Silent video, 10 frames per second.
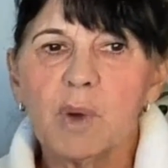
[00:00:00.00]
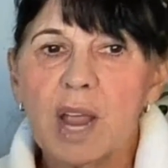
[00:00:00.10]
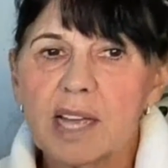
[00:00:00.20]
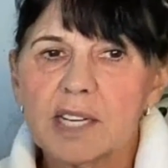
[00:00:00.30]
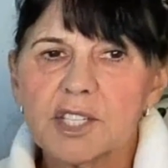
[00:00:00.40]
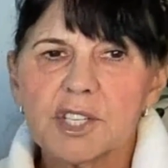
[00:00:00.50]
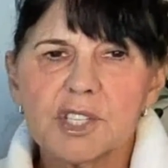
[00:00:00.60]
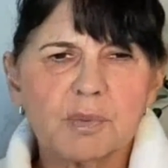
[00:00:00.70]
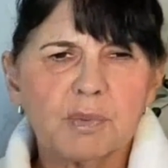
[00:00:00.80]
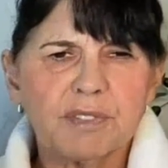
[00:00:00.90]
We're
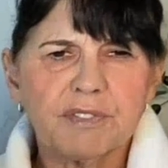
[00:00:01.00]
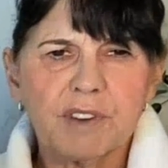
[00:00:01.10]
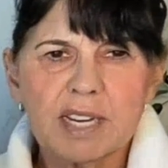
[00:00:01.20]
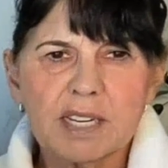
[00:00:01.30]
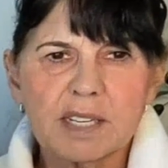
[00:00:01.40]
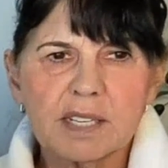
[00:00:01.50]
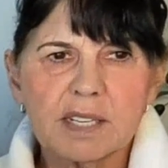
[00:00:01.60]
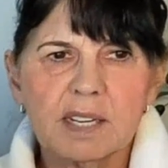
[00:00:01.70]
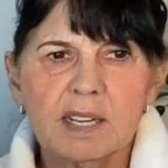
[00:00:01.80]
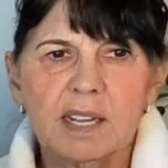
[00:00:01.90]
anxious, we're
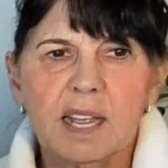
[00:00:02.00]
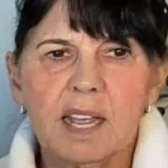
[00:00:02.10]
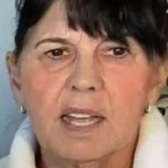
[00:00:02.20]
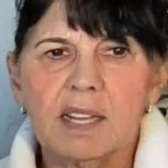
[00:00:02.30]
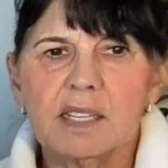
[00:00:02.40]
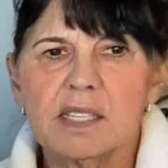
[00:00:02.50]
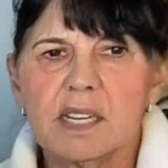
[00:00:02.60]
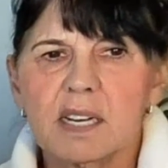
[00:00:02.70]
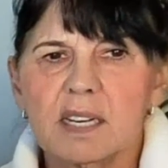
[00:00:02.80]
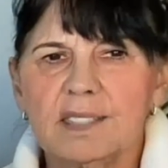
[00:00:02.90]
frightened,
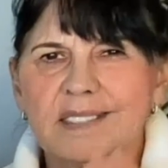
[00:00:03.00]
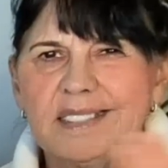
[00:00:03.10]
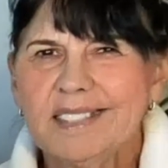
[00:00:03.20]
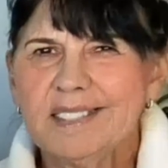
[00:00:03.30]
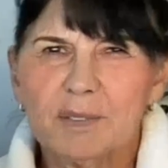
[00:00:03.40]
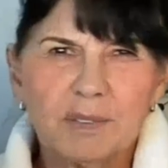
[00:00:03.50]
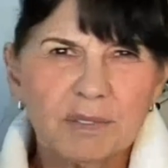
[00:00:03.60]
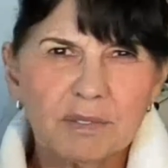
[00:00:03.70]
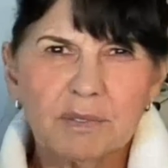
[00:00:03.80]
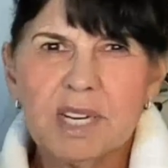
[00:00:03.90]
and
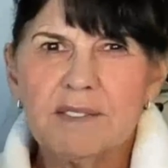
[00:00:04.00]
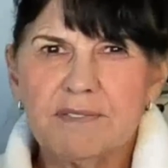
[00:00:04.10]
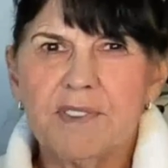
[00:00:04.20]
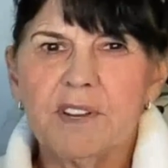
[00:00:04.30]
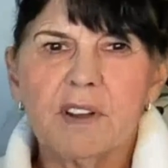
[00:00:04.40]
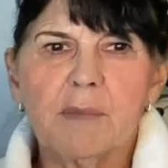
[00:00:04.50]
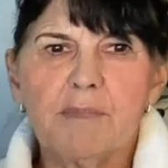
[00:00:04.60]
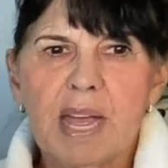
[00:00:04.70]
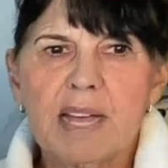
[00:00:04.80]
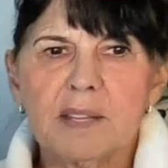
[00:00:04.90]
really fear
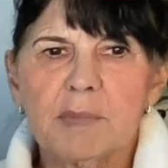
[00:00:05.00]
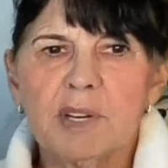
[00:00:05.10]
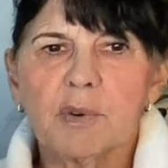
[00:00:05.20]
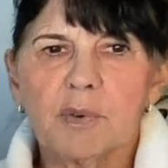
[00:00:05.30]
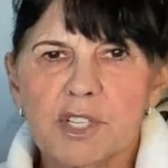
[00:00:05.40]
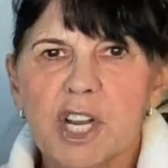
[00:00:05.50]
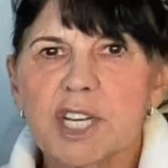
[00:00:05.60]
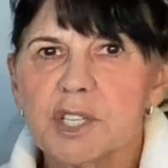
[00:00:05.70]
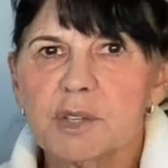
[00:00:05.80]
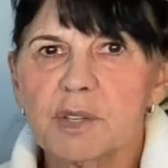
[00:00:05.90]
abandonment or
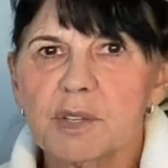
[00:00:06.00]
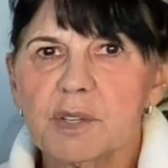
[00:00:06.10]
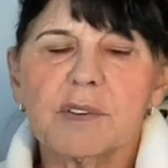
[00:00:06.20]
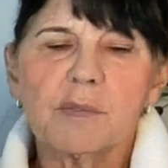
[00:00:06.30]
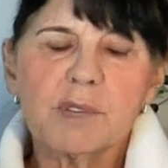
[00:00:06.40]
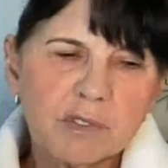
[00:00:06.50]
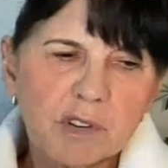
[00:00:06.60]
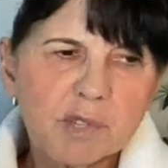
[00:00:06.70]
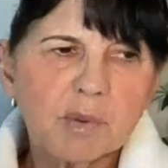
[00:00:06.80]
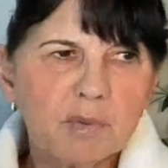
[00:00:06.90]
rejection, which
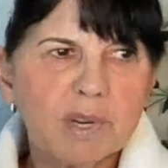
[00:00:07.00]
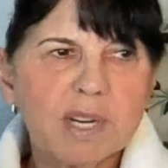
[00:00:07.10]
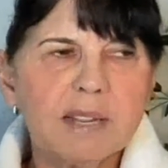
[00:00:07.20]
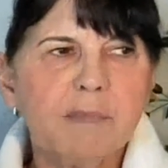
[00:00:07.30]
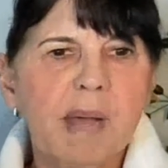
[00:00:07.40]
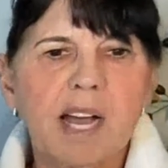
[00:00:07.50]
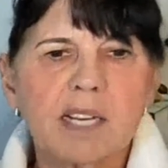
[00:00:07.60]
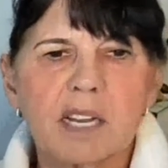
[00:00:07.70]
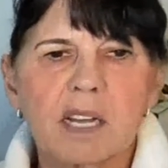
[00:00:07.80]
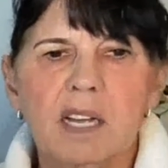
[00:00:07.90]
of course will really
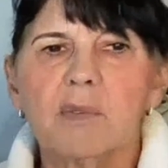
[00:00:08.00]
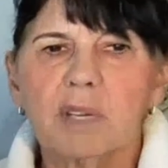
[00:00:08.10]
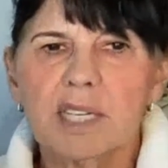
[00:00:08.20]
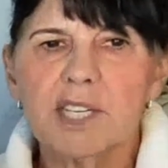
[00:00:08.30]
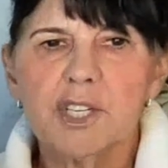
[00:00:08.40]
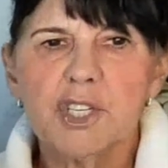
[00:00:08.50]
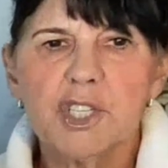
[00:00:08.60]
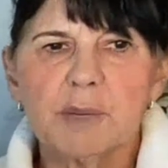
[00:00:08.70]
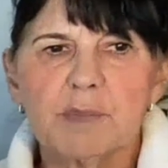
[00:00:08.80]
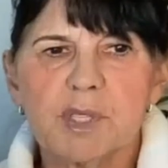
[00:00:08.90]
impact
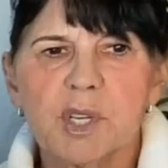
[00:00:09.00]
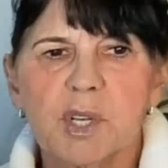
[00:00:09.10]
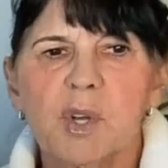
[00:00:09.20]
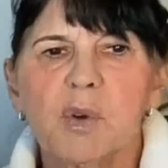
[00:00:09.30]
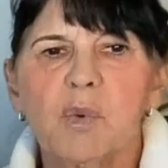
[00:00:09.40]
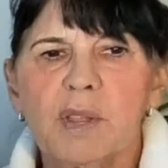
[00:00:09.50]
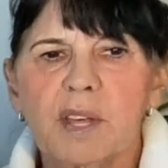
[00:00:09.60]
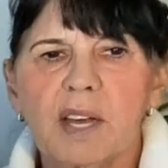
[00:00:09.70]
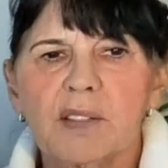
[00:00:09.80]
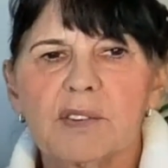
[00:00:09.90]
relationships
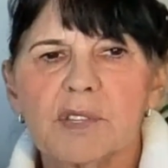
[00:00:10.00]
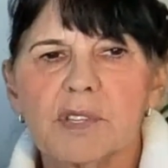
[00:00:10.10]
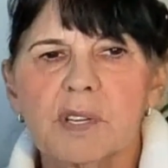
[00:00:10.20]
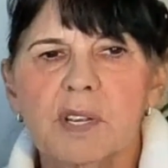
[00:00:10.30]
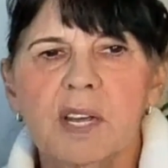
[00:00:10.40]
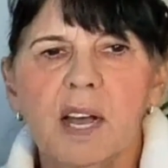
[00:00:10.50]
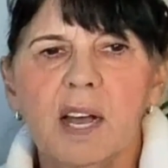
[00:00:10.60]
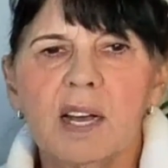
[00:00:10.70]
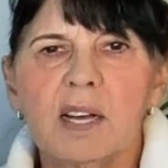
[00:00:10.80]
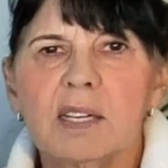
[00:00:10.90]
with others.
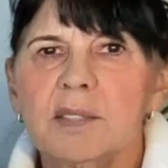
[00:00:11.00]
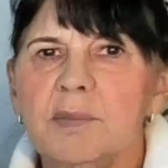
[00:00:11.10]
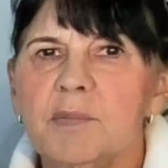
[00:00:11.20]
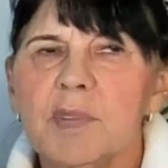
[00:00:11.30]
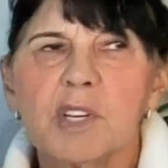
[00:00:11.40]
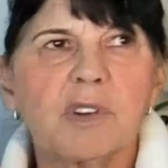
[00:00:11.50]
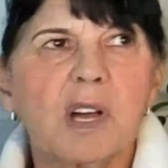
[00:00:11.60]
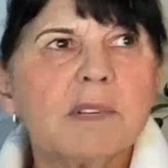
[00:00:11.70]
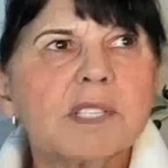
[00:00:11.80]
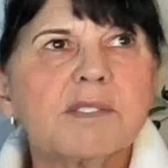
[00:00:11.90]

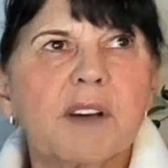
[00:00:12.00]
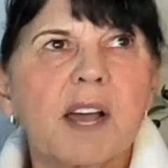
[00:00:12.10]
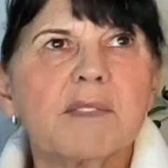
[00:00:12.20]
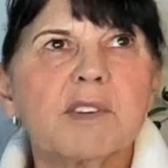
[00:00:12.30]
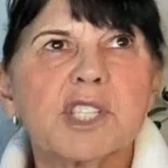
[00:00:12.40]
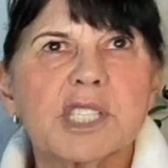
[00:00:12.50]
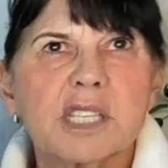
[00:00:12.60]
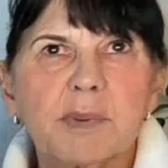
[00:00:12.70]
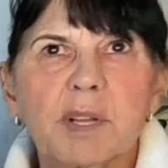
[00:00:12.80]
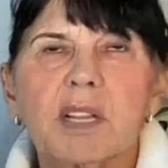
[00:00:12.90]
Trauma survivors
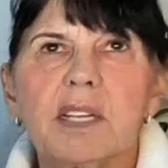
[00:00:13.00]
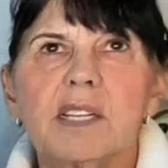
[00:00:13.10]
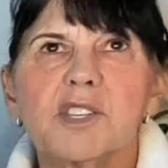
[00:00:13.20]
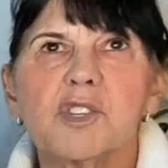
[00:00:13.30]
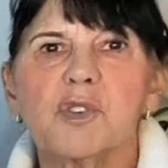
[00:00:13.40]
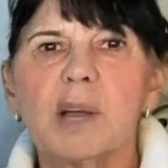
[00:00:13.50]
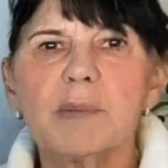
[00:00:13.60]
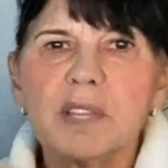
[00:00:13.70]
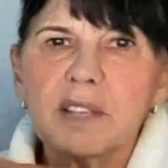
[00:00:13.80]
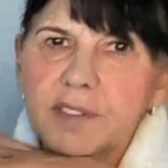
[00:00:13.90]
typically
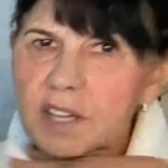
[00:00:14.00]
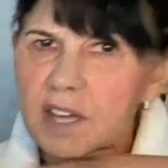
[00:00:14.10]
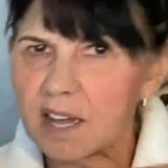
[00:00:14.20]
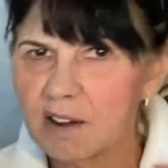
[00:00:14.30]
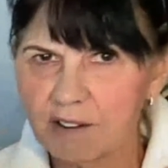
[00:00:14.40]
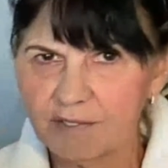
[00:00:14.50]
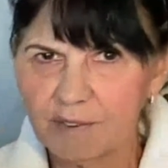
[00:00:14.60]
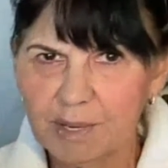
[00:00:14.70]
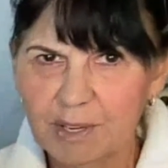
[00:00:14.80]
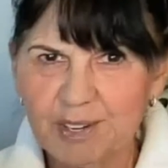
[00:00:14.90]
describe that they feel cut
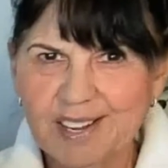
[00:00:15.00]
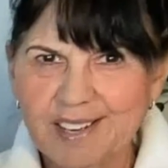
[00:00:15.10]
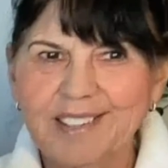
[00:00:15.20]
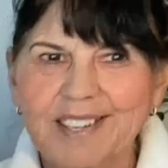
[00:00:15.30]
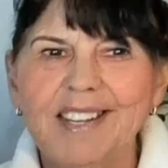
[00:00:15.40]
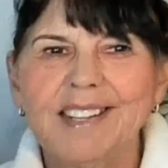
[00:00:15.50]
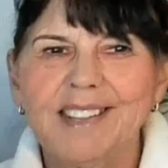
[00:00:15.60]
off from here down.